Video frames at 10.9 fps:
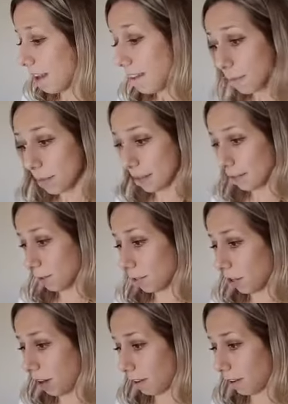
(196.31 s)
everybody's root
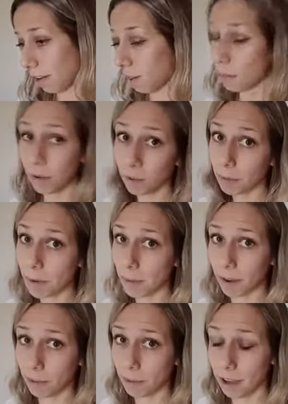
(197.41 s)
chakra, the world would be a
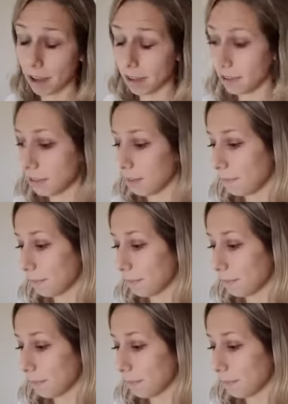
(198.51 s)
better place.